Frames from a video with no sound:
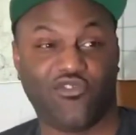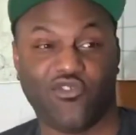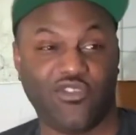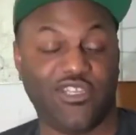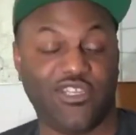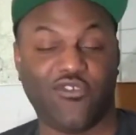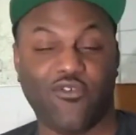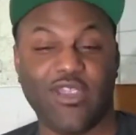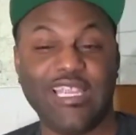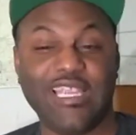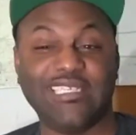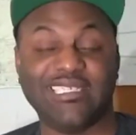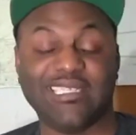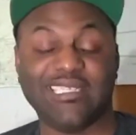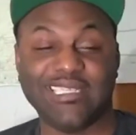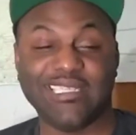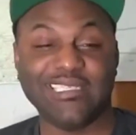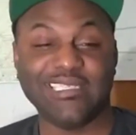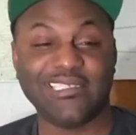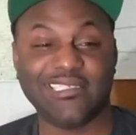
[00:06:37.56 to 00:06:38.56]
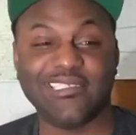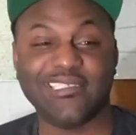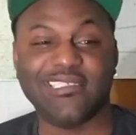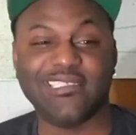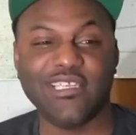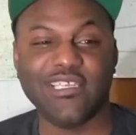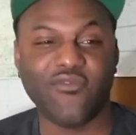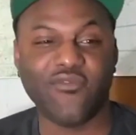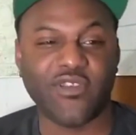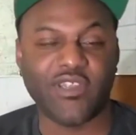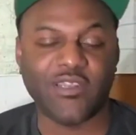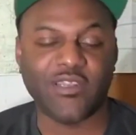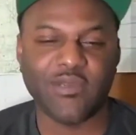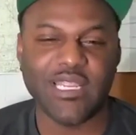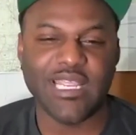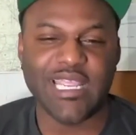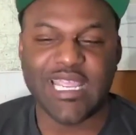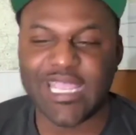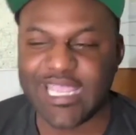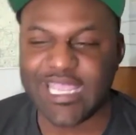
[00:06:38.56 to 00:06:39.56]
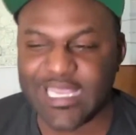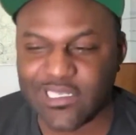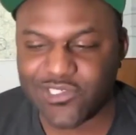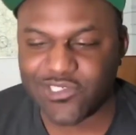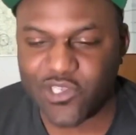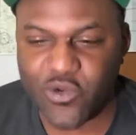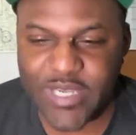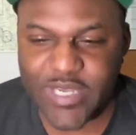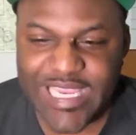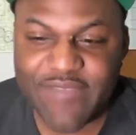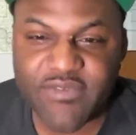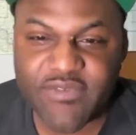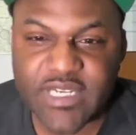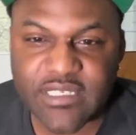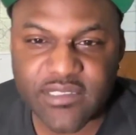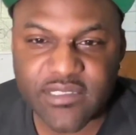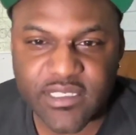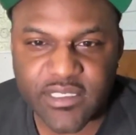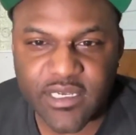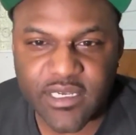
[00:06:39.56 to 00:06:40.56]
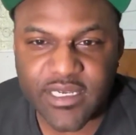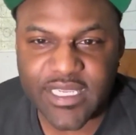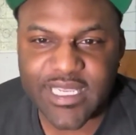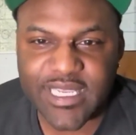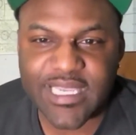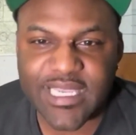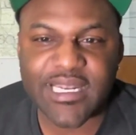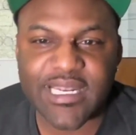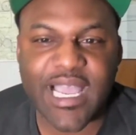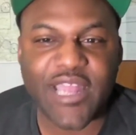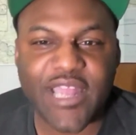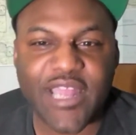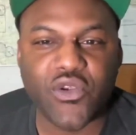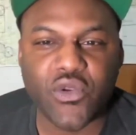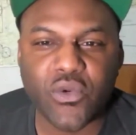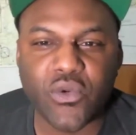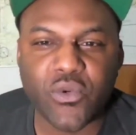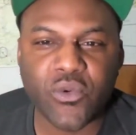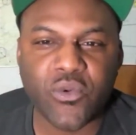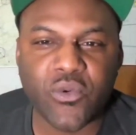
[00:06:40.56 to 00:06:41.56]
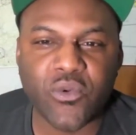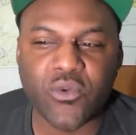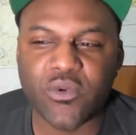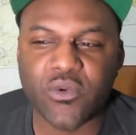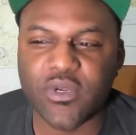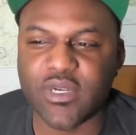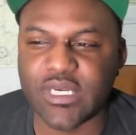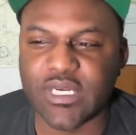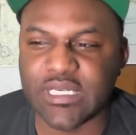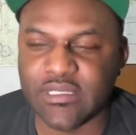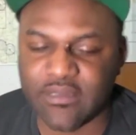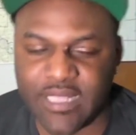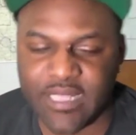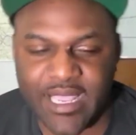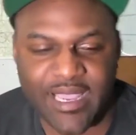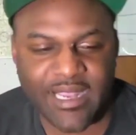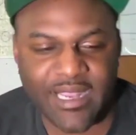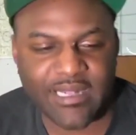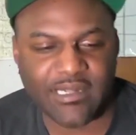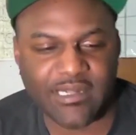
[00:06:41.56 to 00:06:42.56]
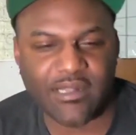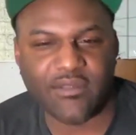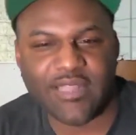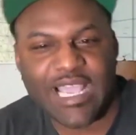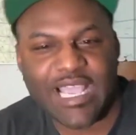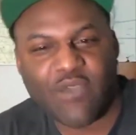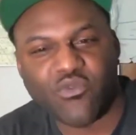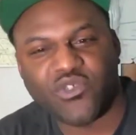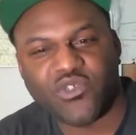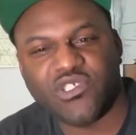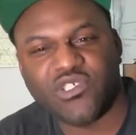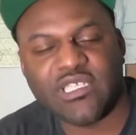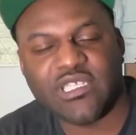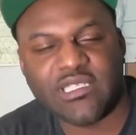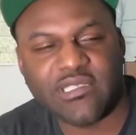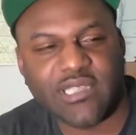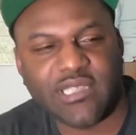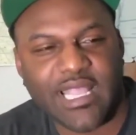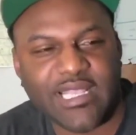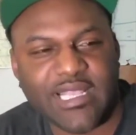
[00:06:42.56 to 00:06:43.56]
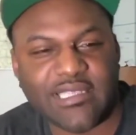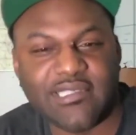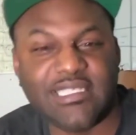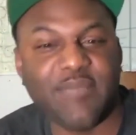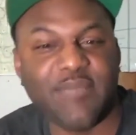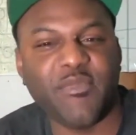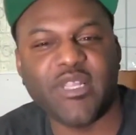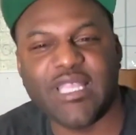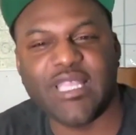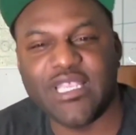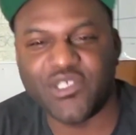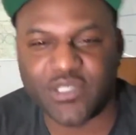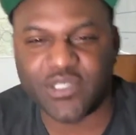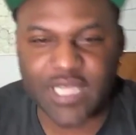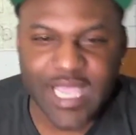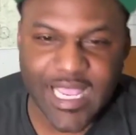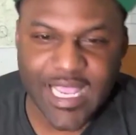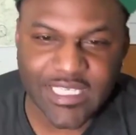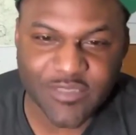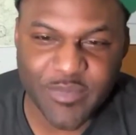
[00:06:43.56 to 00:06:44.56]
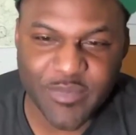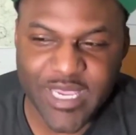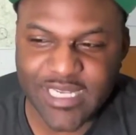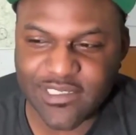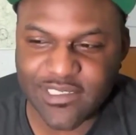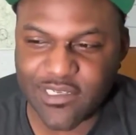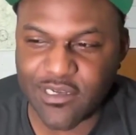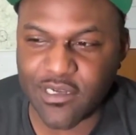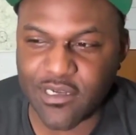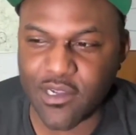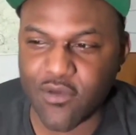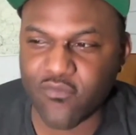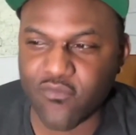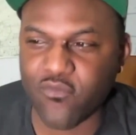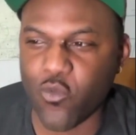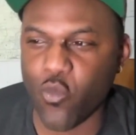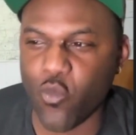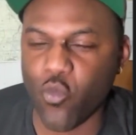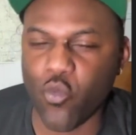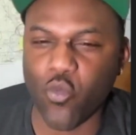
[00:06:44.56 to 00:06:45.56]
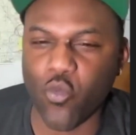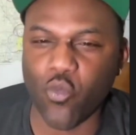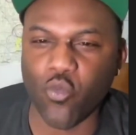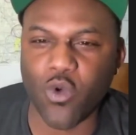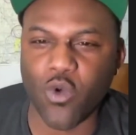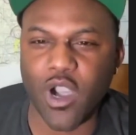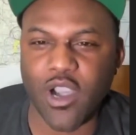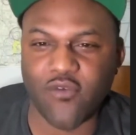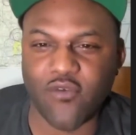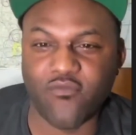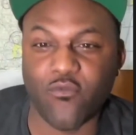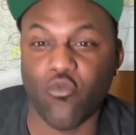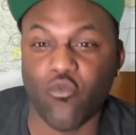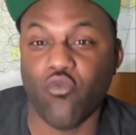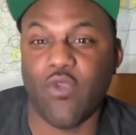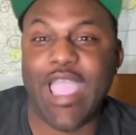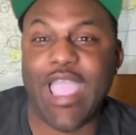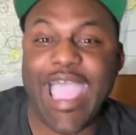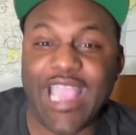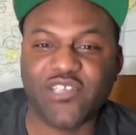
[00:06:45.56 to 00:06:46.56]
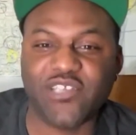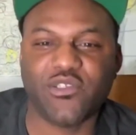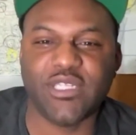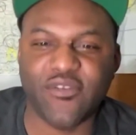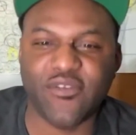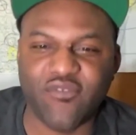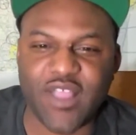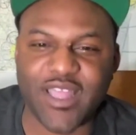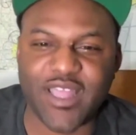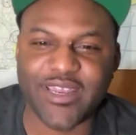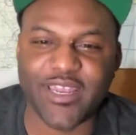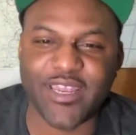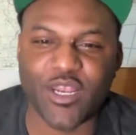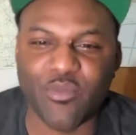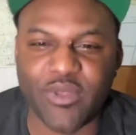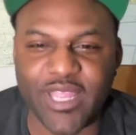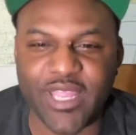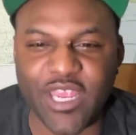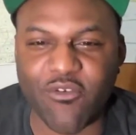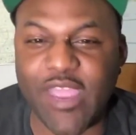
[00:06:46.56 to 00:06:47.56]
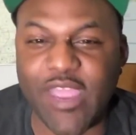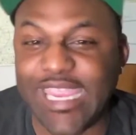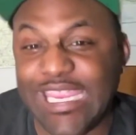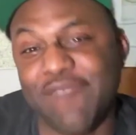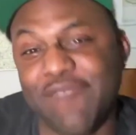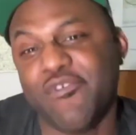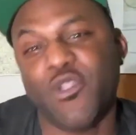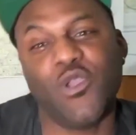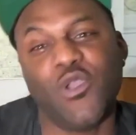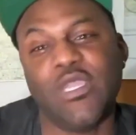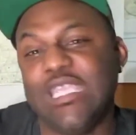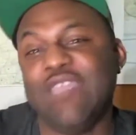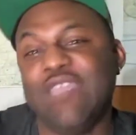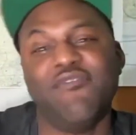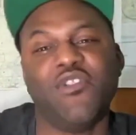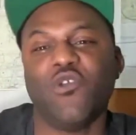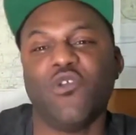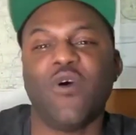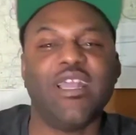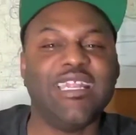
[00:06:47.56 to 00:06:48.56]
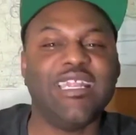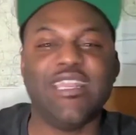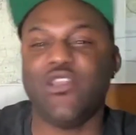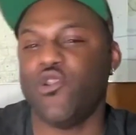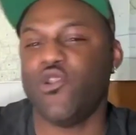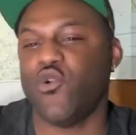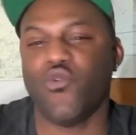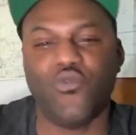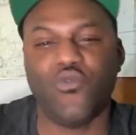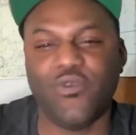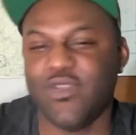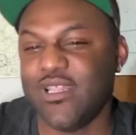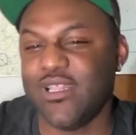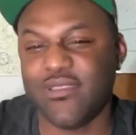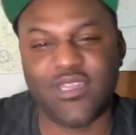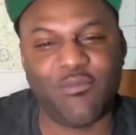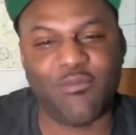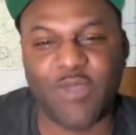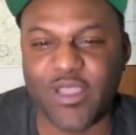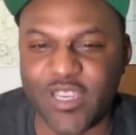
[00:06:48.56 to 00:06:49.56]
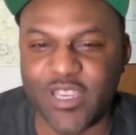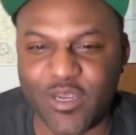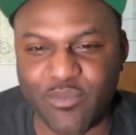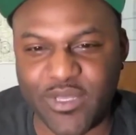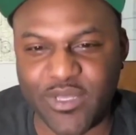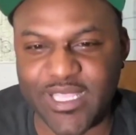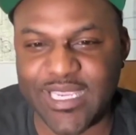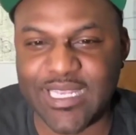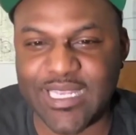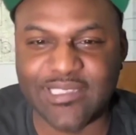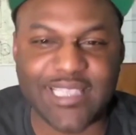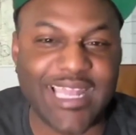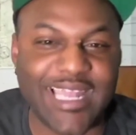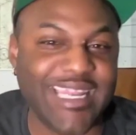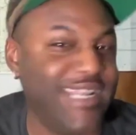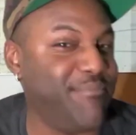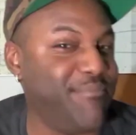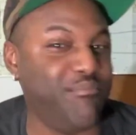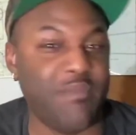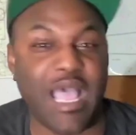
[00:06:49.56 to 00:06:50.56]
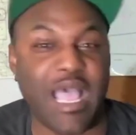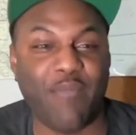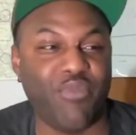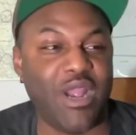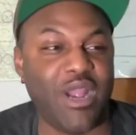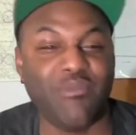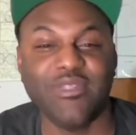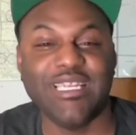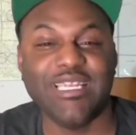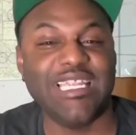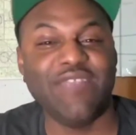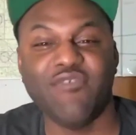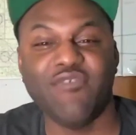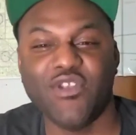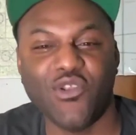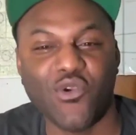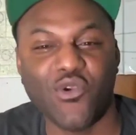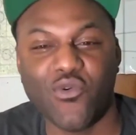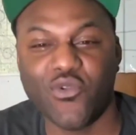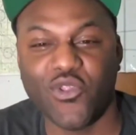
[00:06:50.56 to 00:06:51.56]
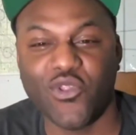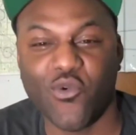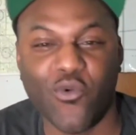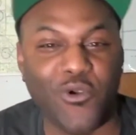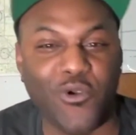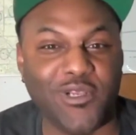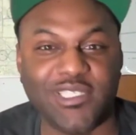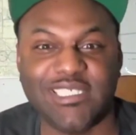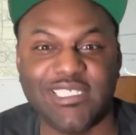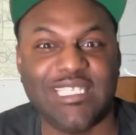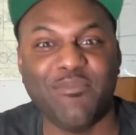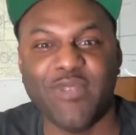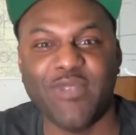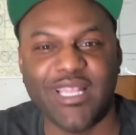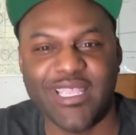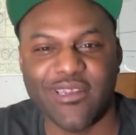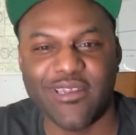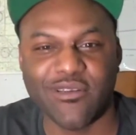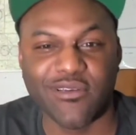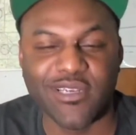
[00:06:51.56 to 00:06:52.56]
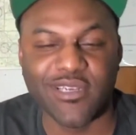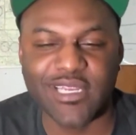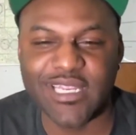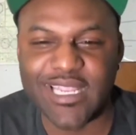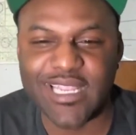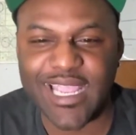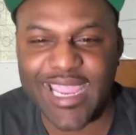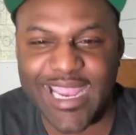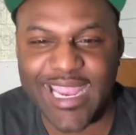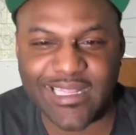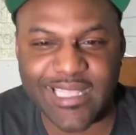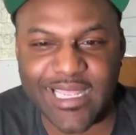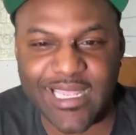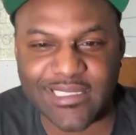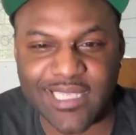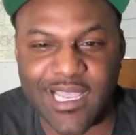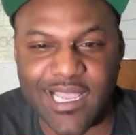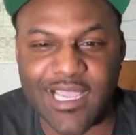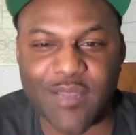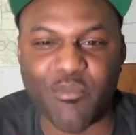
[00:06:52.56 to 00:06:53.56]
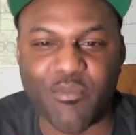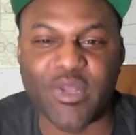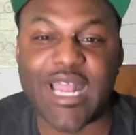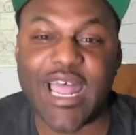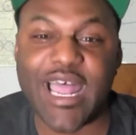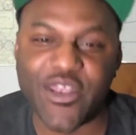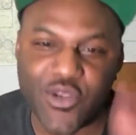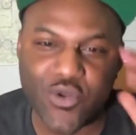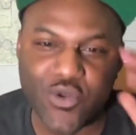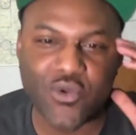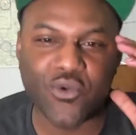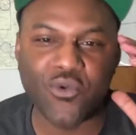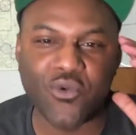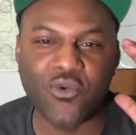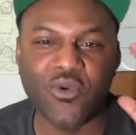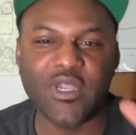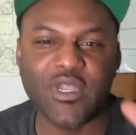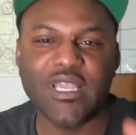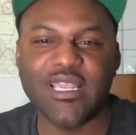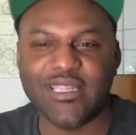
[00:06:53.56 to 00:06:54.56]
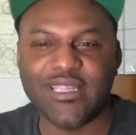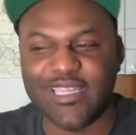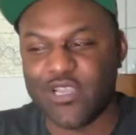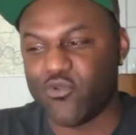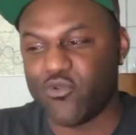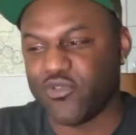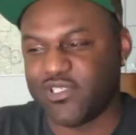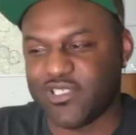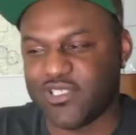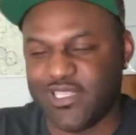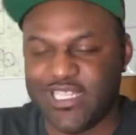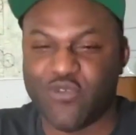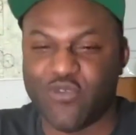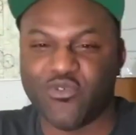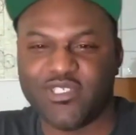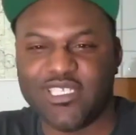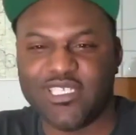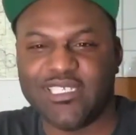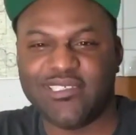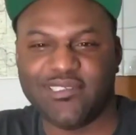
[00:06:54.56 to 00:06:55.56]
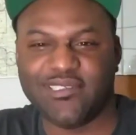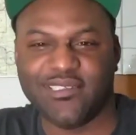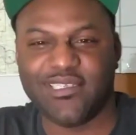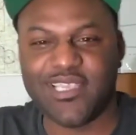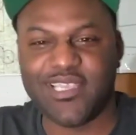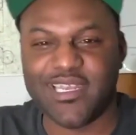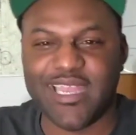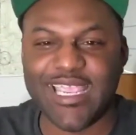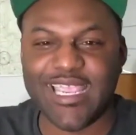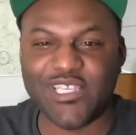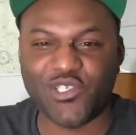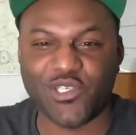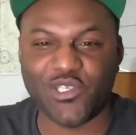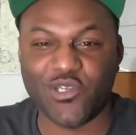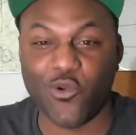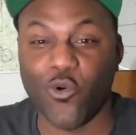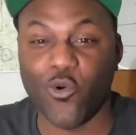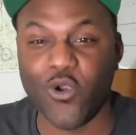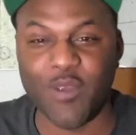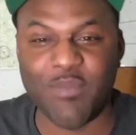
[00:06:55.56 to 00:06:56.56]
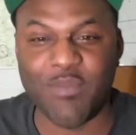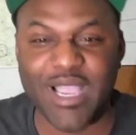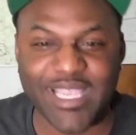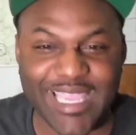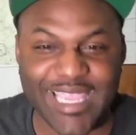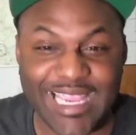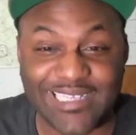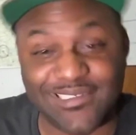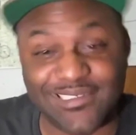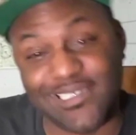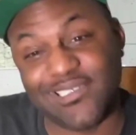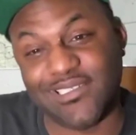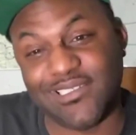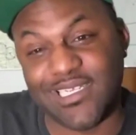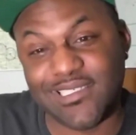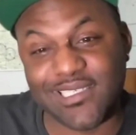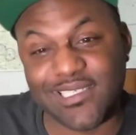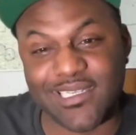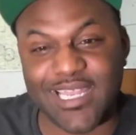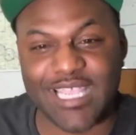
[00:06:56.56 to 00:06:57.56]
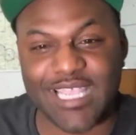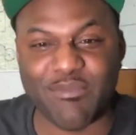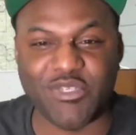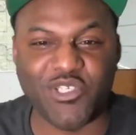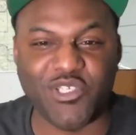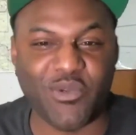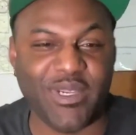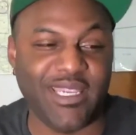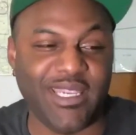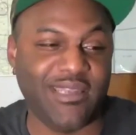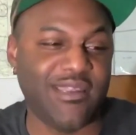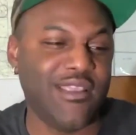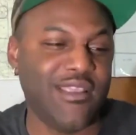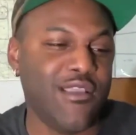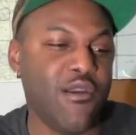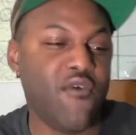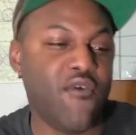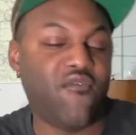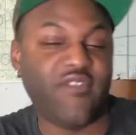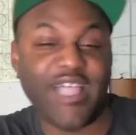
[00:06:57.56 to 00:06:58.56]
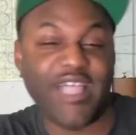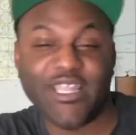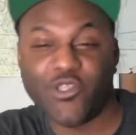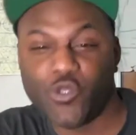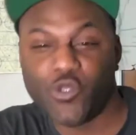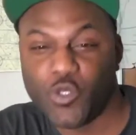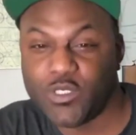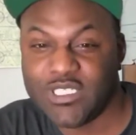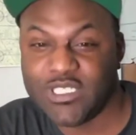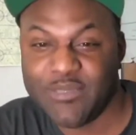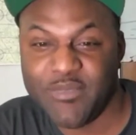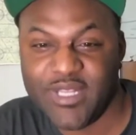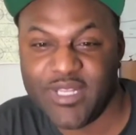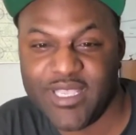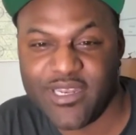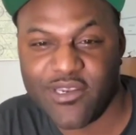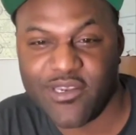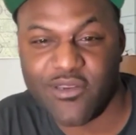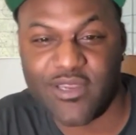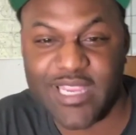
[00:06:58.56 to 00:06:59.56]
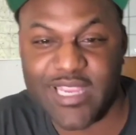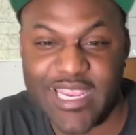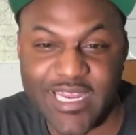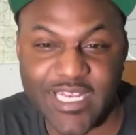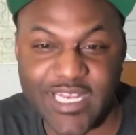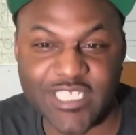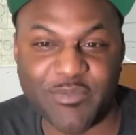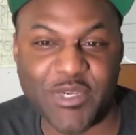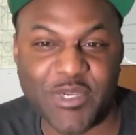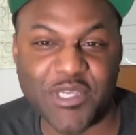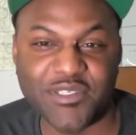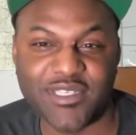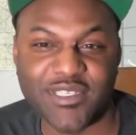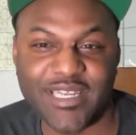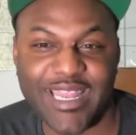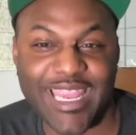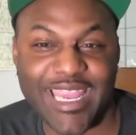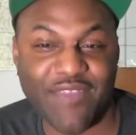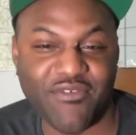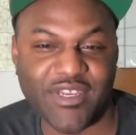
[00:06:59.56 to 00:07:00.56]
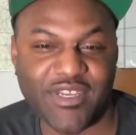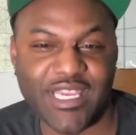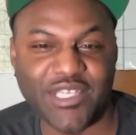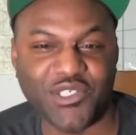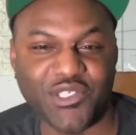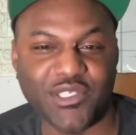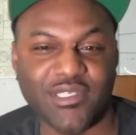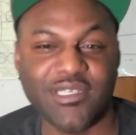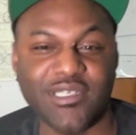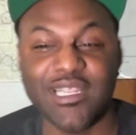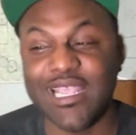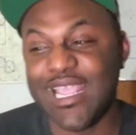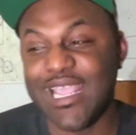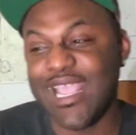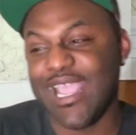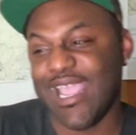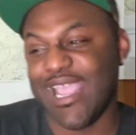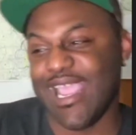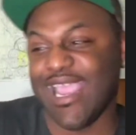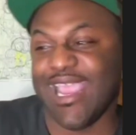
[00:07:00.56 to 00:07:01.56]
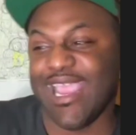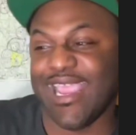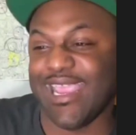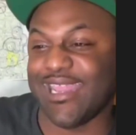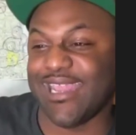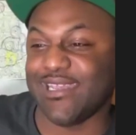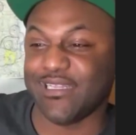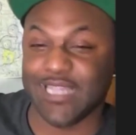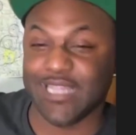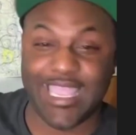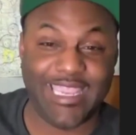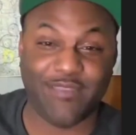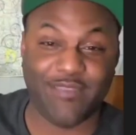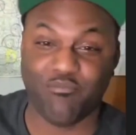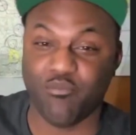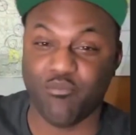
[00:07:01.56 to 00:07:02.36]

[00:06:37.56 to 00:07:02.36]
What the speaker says: crazy. Like this is different. And so even as a young kid, I knew that that was just like a simulation aspect of actually flying an airplane, right? Even though I didn't know nothing about airplanes, I probably didn't even know the word simulator at that time, but I knew there was this connection, or in my case, this disconnect between flying on the simulator and experiencing the aviation and like